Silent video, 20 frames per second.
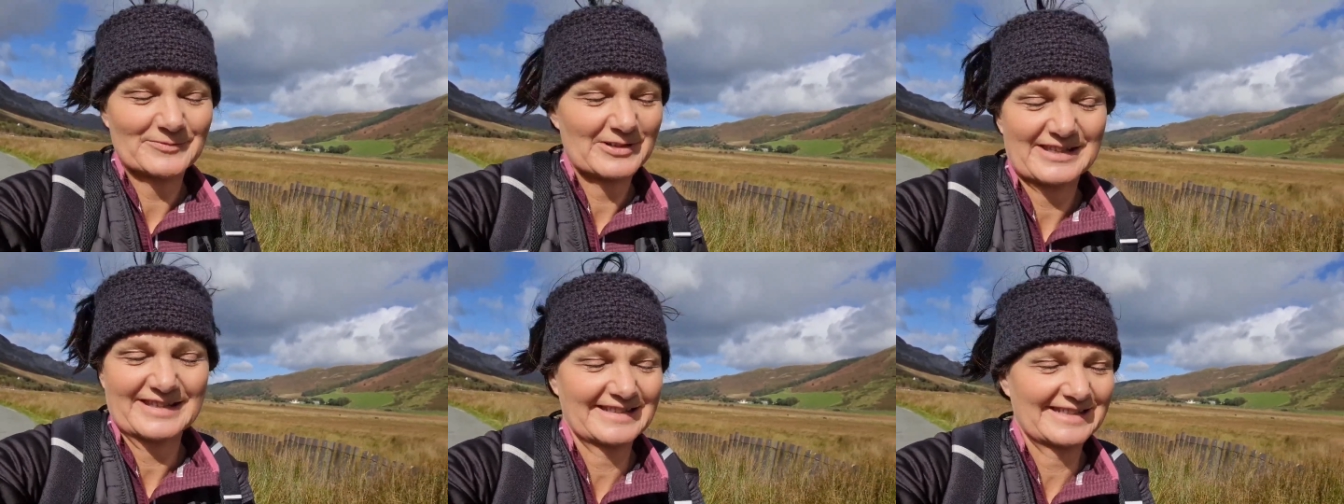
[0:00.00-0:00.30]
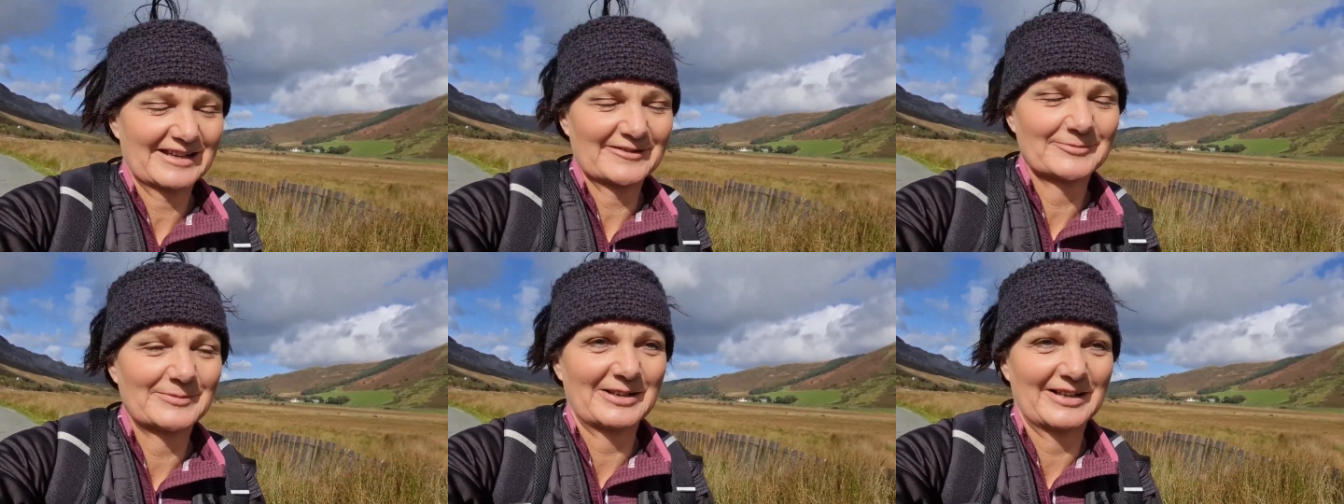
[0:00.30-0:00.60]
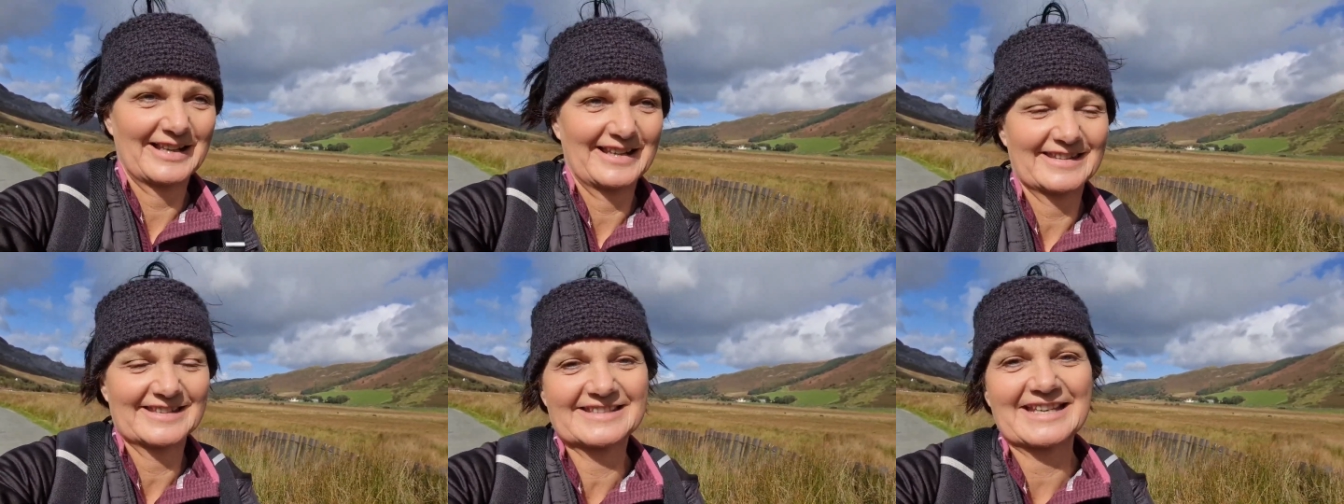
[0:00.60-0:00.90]
We didn't have
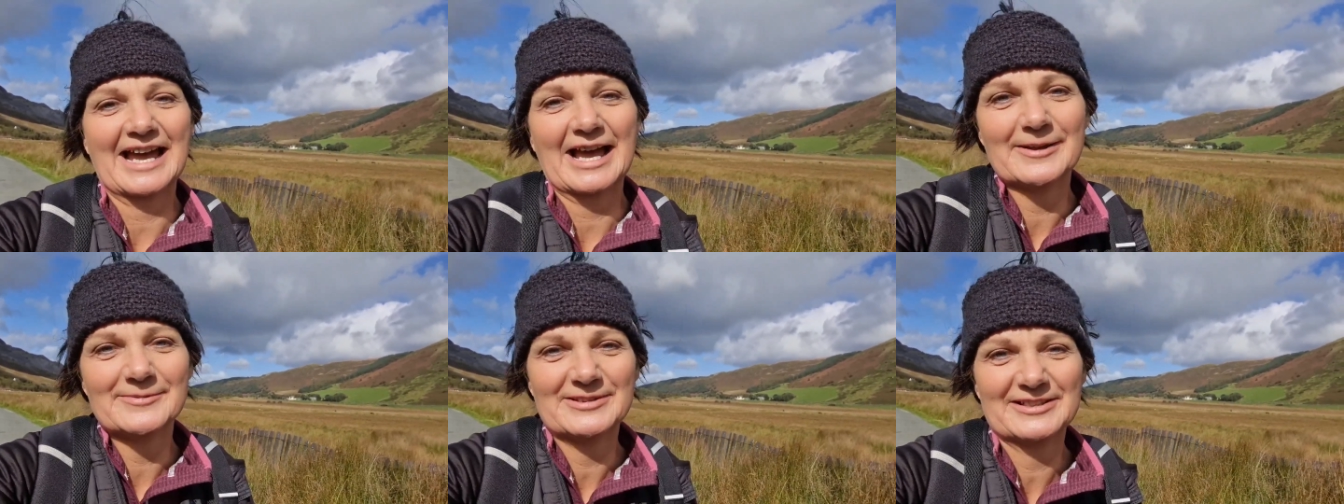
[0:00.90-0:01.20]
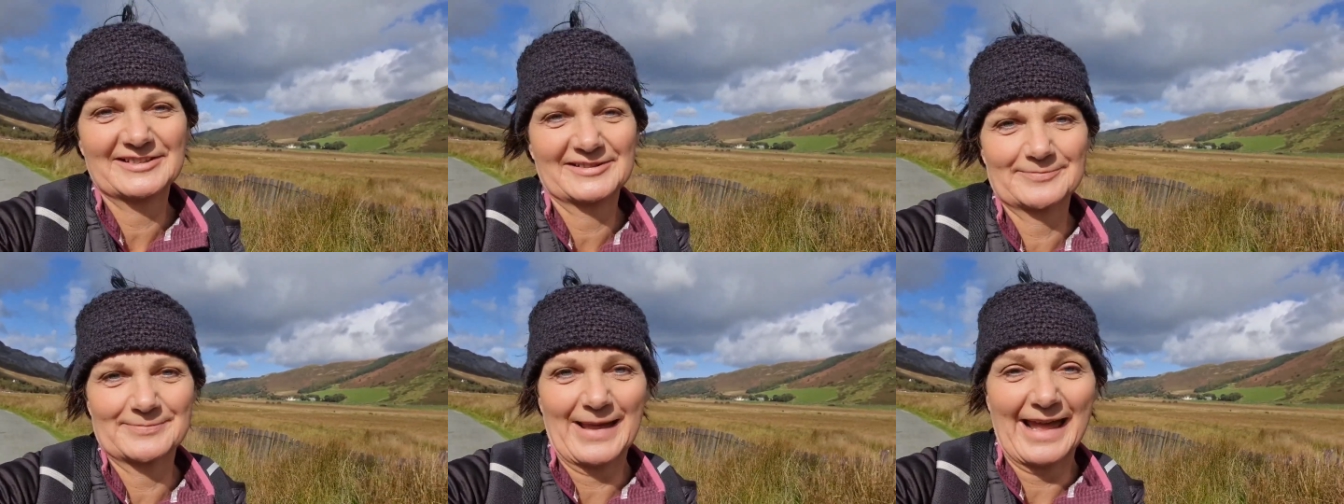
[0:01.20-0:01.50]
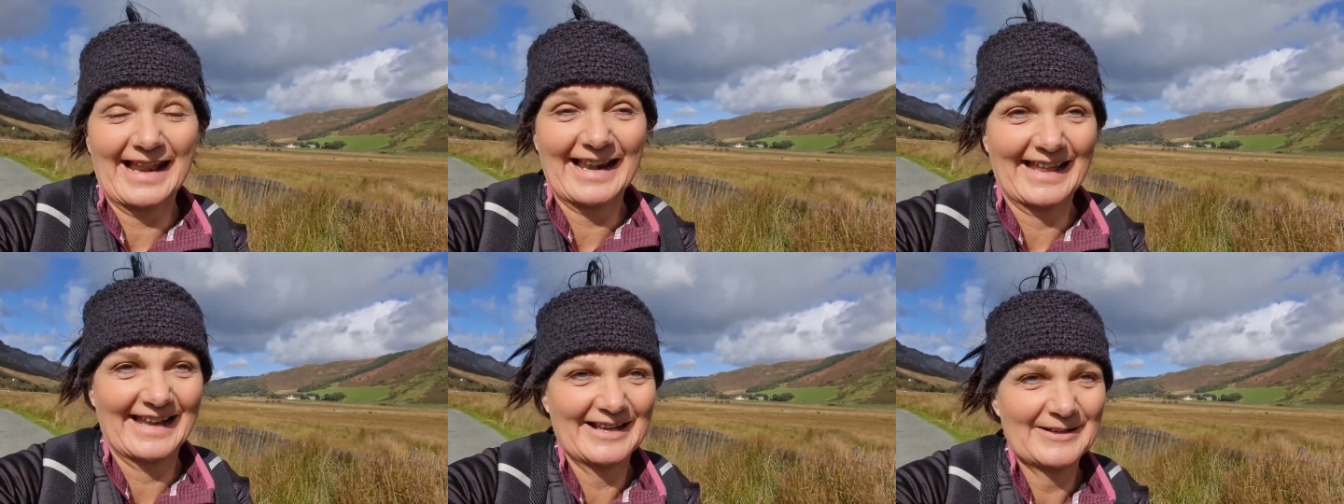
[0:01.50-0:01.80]
Molly at the time, just
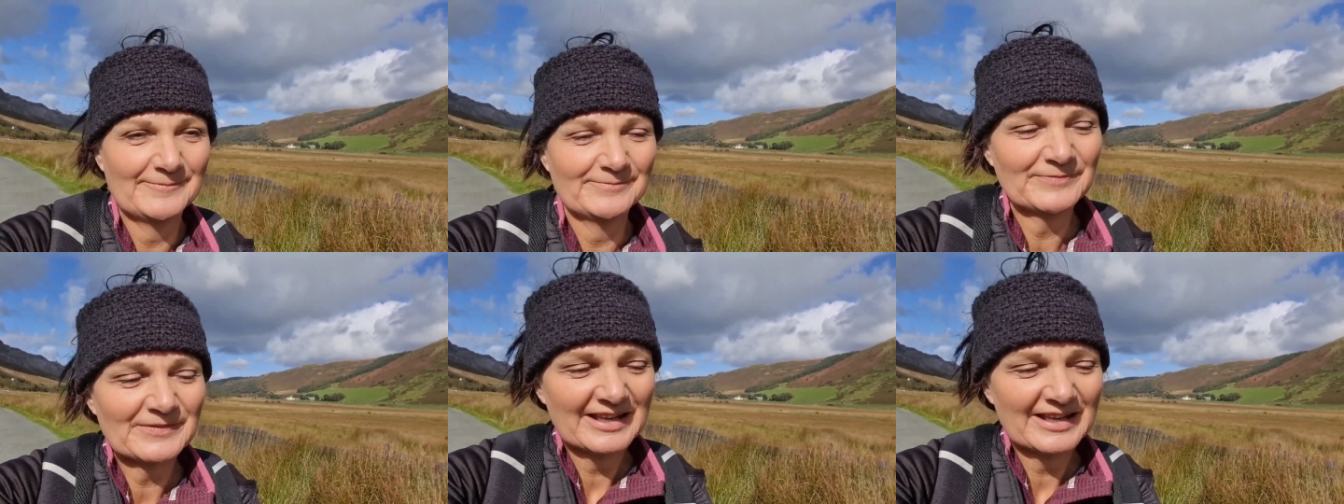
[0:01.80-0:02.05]
Bella.